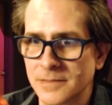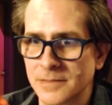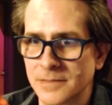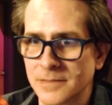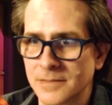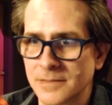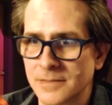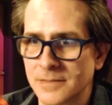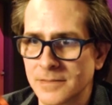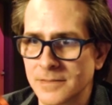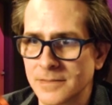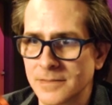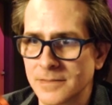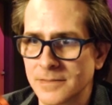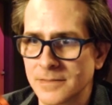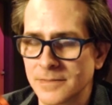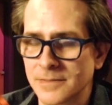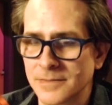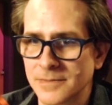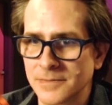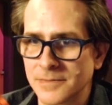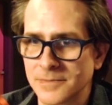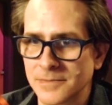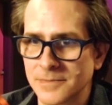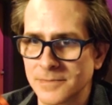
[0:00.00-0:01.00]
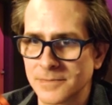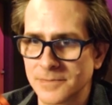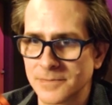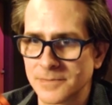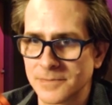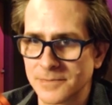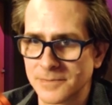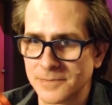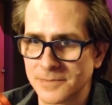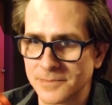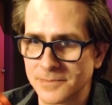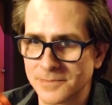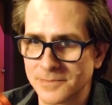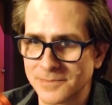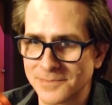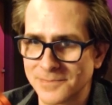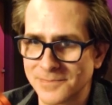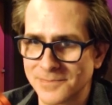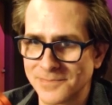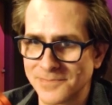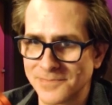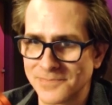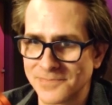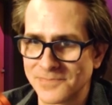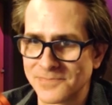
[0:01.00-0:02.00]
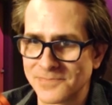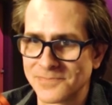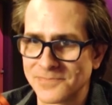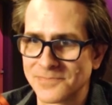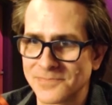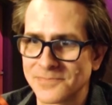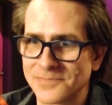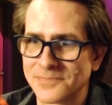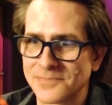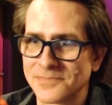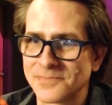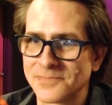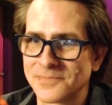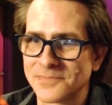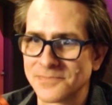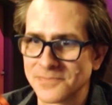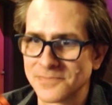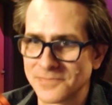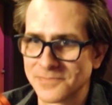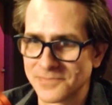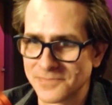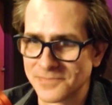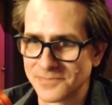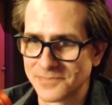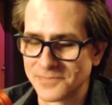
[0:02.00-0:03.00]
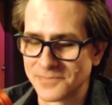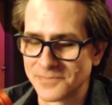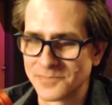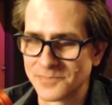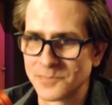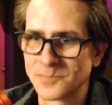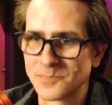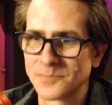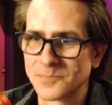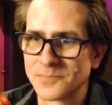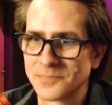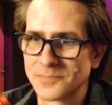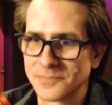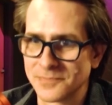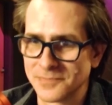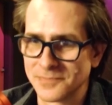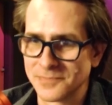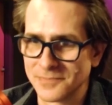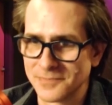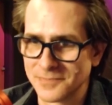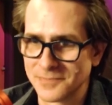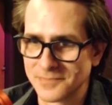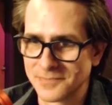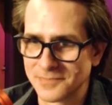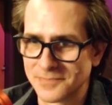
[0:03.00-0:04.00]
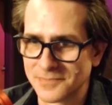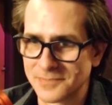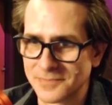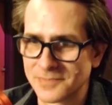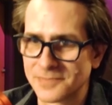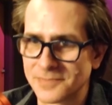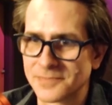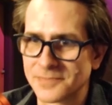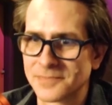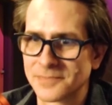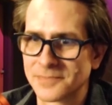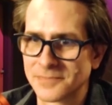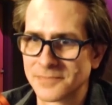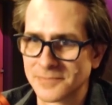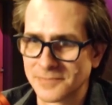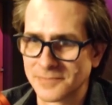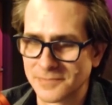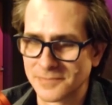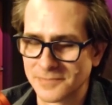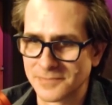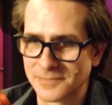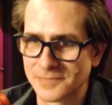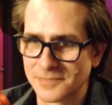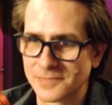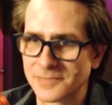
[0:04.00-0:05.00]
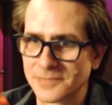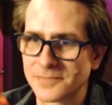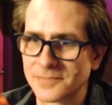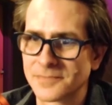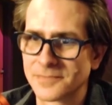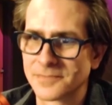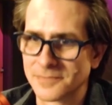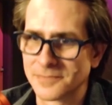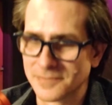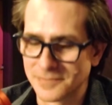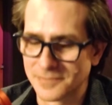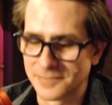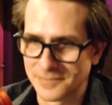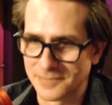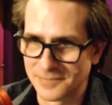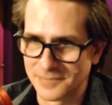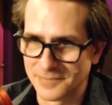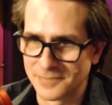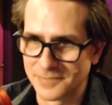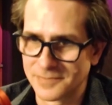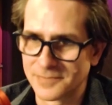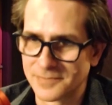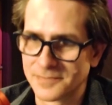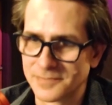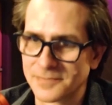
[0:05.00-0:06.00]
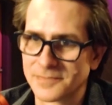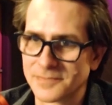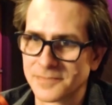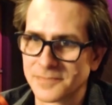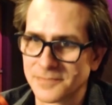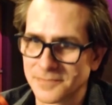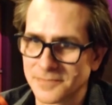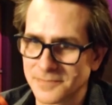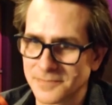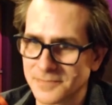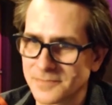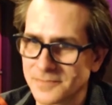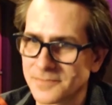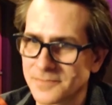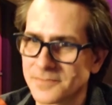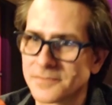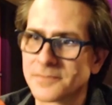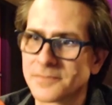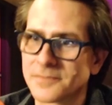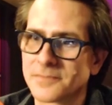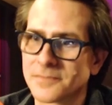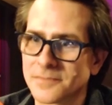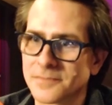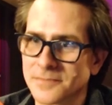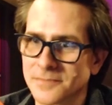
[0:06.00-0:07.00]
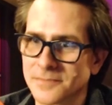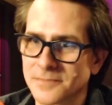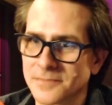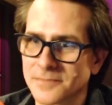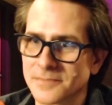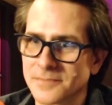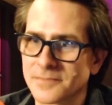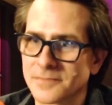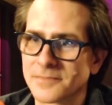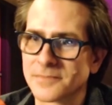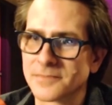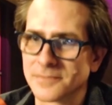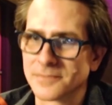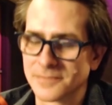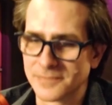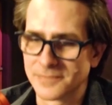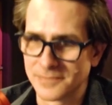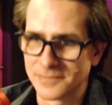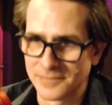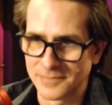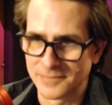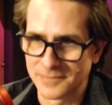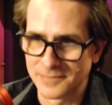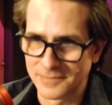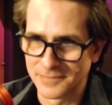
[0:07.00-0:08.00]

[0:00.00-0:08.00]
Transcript: (silent)